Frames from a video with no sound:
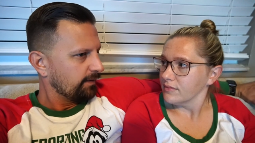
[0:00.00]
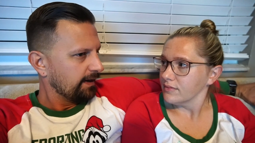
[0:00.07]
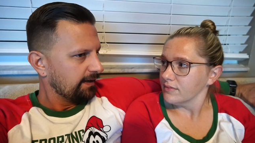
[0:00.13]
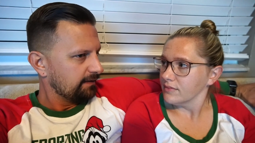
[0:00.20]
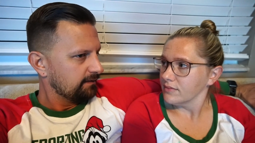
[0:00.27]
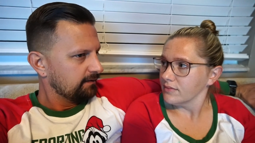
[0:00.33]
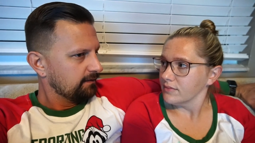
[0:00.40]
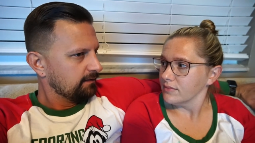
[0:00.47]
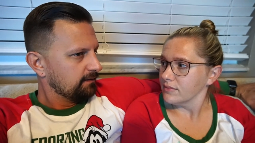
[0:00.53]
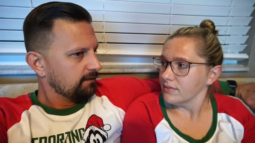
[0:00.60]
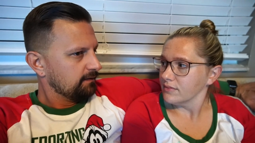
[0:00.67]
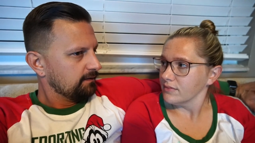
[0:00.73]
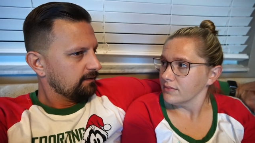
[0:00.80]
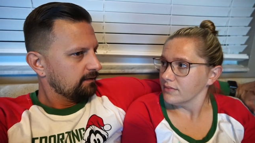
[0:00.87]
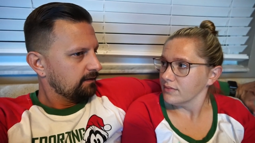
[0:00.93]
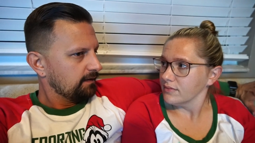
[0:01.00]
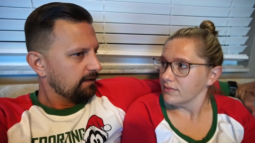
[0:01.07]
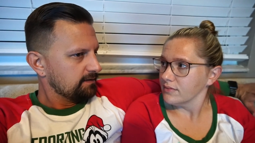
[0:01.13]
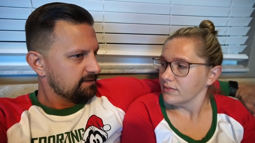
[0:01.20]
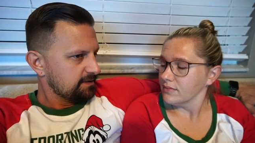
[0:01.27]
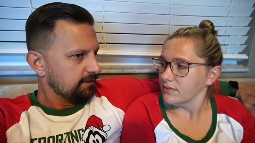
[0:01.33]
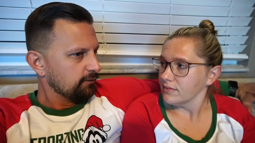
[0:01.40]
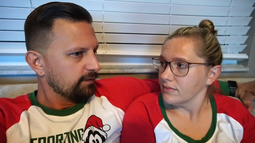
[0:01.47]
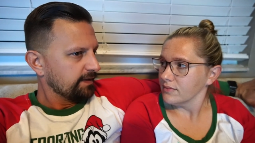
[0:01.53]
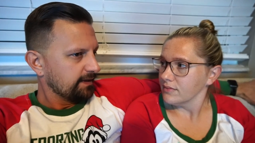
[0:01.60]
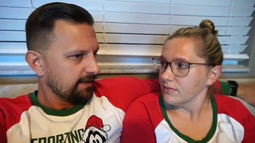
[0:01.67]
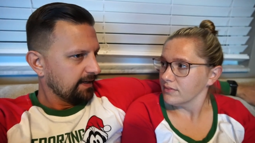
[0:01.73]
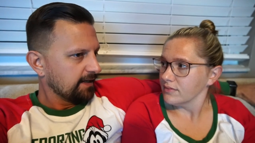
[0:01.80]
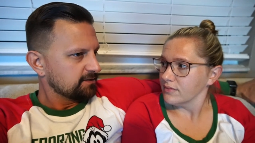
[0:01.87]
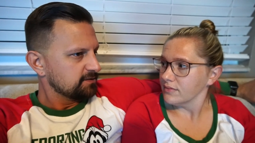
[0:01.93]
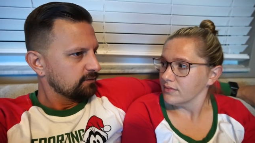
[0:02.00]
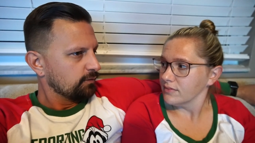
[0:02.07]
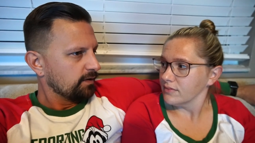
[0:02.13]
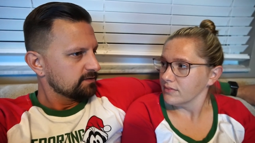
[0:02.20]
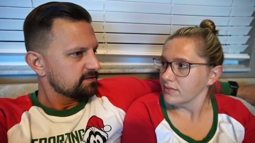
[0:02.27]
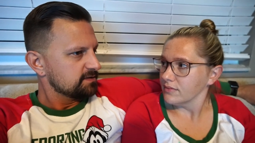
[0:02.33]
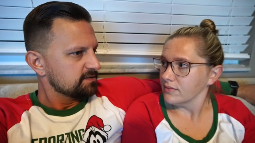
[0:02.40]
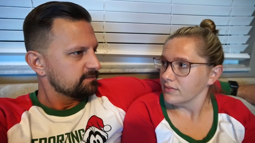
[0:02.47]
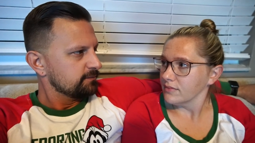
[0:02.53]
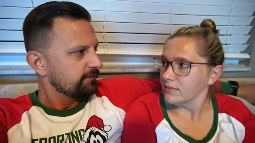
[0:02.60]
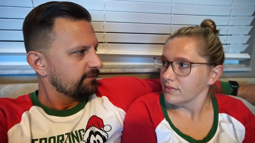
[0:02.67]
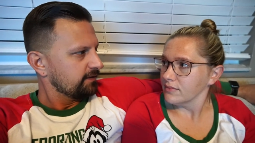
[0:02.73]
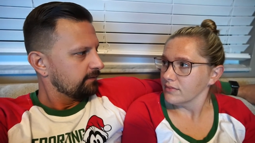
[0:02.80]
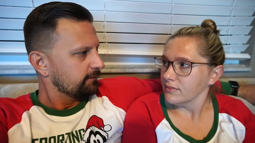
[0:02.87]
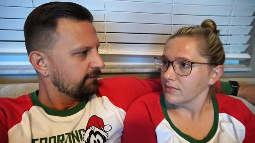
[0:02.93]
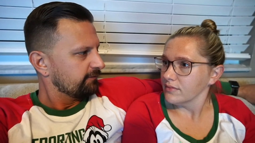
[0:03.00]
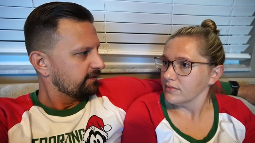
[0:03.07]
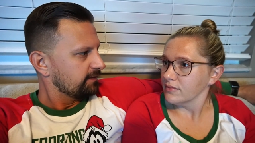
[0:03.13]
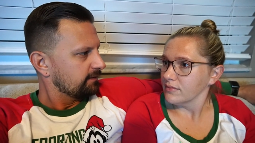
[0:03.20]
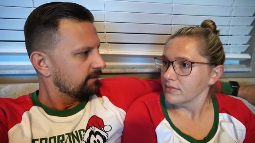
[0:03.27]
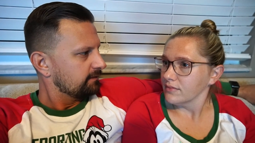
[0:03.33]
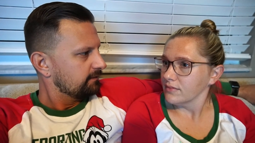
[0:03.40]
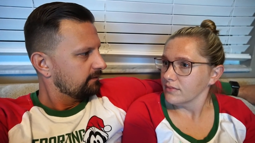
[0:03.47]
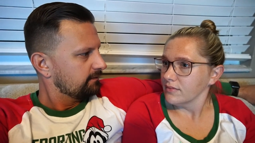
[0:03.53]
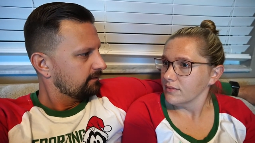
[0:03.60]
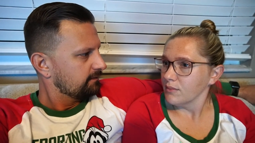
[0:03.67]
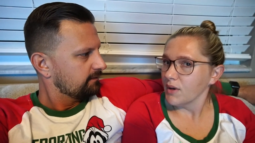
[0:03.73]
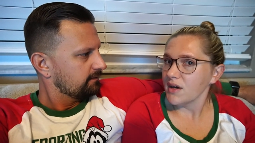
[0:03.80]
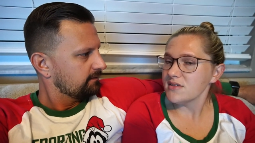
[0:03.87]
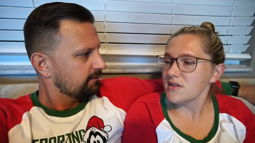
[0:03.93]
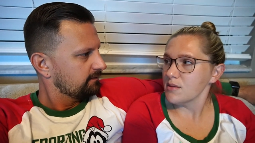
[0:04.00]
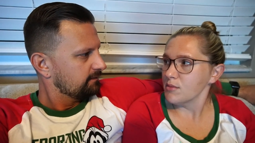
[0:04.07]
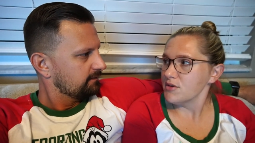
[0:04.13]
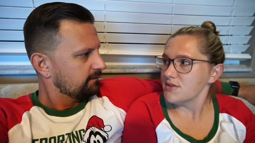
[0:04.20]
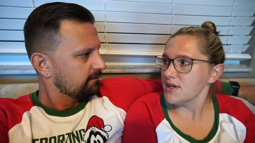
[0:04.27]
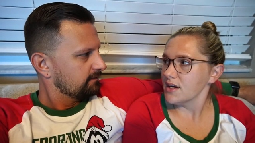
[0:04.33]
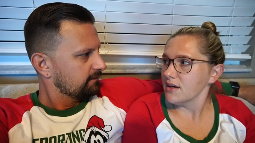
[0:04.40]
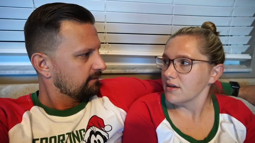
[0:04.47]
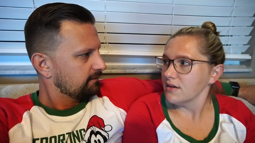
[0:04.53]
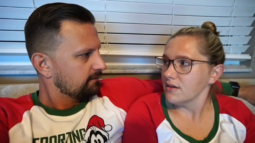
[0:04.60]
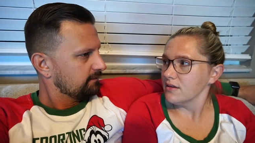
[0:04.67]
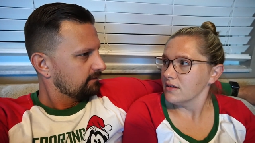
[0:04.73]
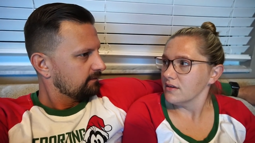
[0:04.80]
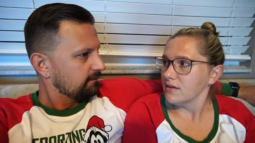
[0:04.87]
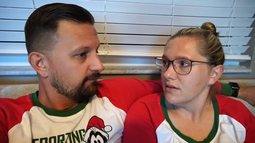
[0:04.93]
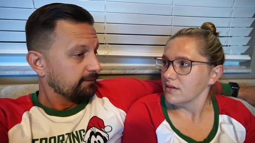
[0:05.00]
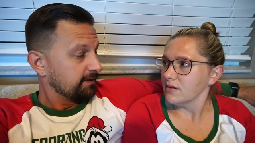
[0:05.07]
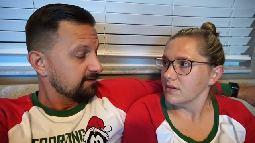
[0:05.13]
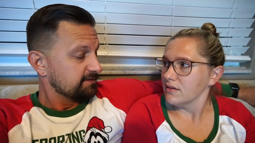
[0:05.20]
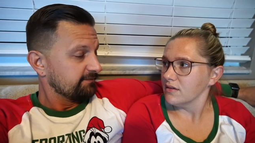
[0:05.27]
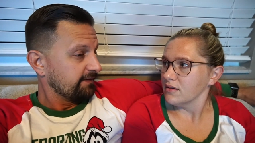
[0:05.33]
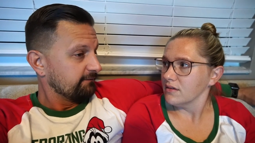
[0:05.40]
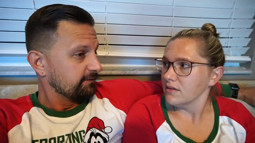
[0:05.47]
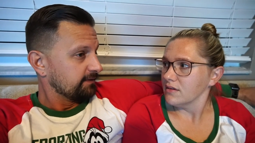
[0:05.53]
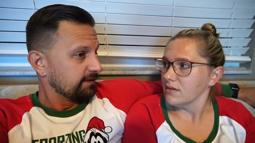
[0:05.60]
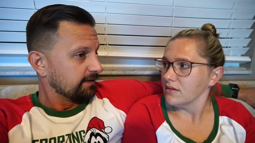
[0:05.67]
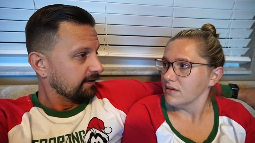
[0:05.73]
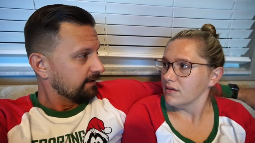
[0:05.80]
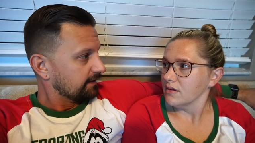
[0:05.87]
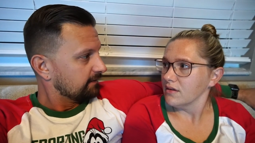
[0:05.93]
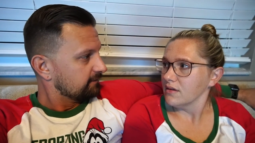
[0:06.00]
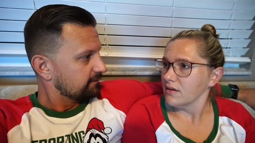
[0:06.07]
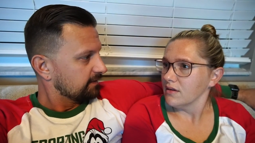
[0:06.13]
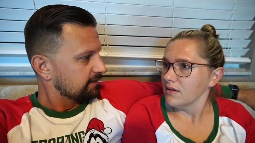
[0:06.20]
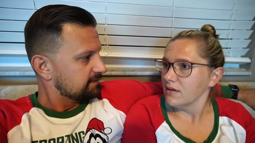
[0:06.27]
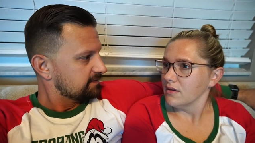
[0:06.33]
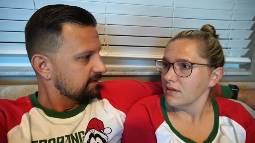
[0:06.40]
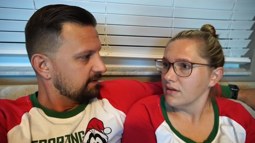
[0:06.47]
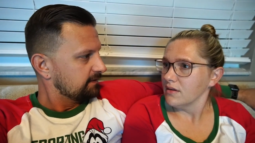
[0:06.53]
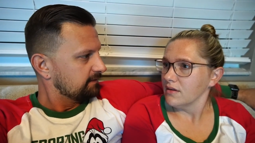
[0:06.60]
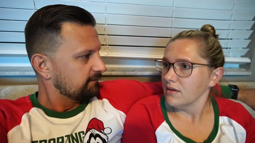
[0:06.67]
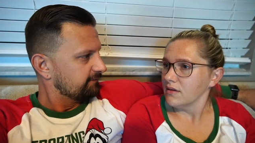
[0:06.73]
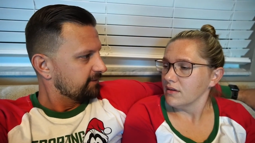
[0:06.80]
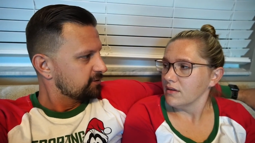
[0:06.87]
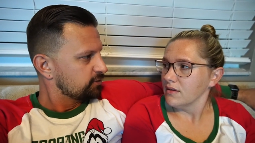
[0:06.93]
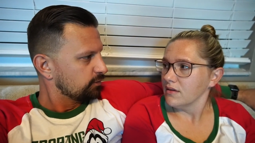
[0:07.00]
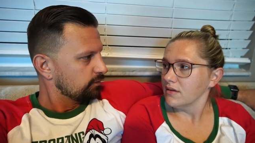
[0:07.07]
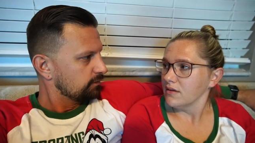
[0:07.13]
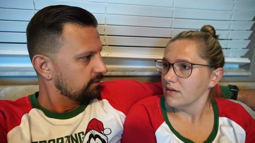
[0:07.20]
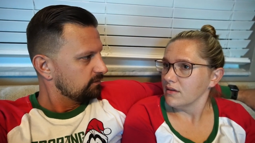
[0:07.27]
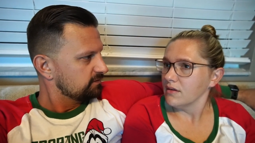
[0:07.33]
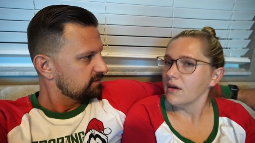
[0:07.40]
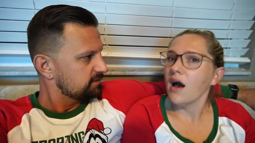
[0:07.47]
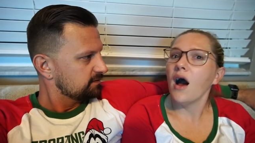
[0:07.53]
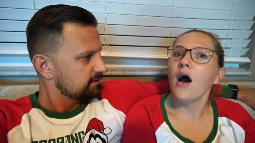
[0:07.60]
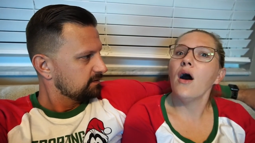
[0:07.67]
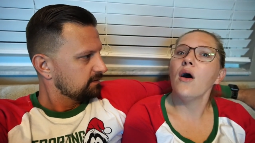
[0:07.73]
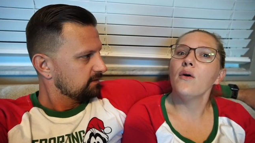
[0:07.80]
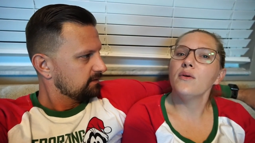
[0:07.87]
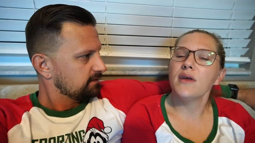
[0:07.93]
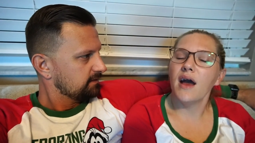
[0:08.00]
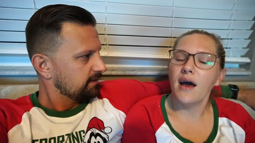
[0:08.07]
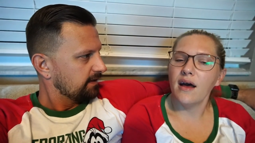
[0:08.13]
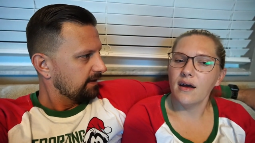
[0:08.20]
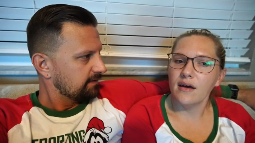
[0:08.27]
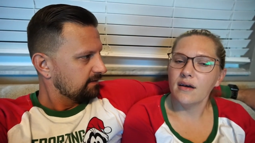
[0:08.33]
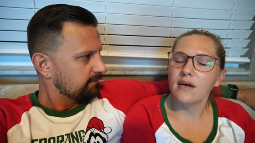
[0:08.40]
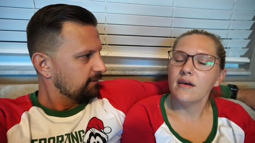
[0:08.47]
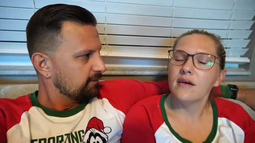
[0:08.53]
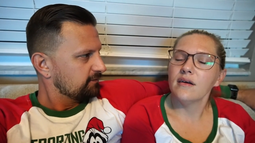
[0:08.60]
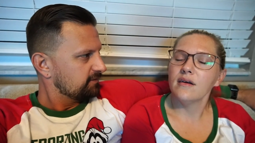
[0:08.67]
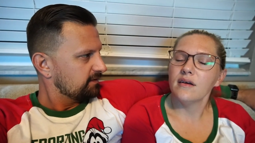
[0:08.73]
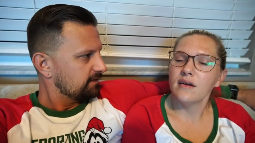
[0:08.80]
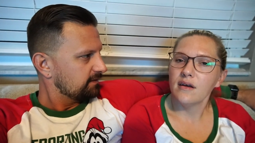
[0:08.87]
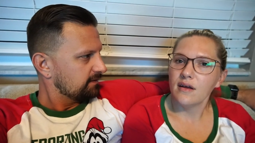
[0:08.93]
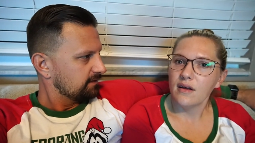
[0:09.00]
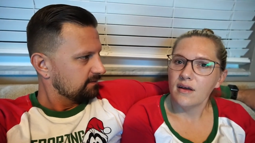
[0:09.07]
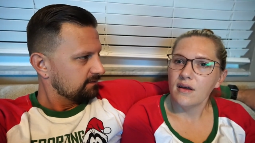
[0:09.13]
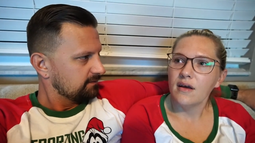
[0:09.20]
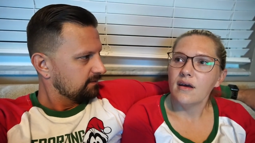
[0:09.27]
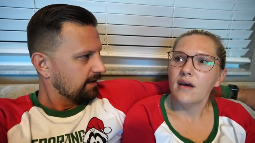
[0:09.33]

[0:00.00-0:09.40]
Speaker 1: wait until they can actually watch this movie in a movie theater.
Speaker 2: Because of the music?
Speaker 1: Because of everything, I guess. Like seeing the visuals.
Speaker 2: Oh,
Speaker 1: yeah. And the music and